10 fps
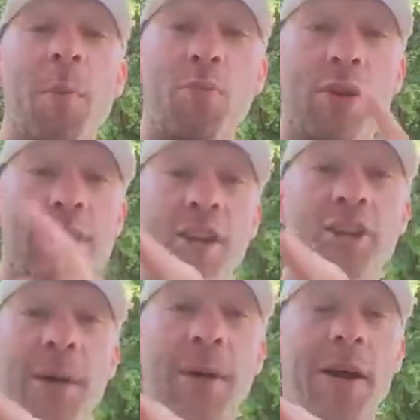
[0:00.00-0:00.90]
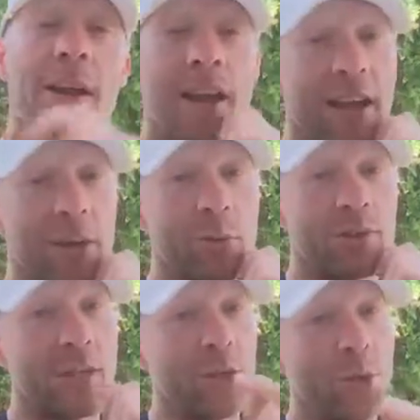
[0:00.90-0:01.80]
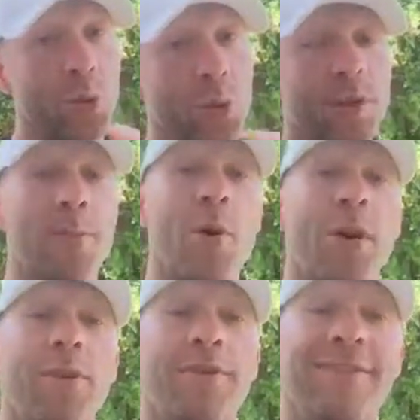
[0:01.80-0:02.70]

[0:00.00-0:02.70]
Press that share button, and I will see you tomorrow.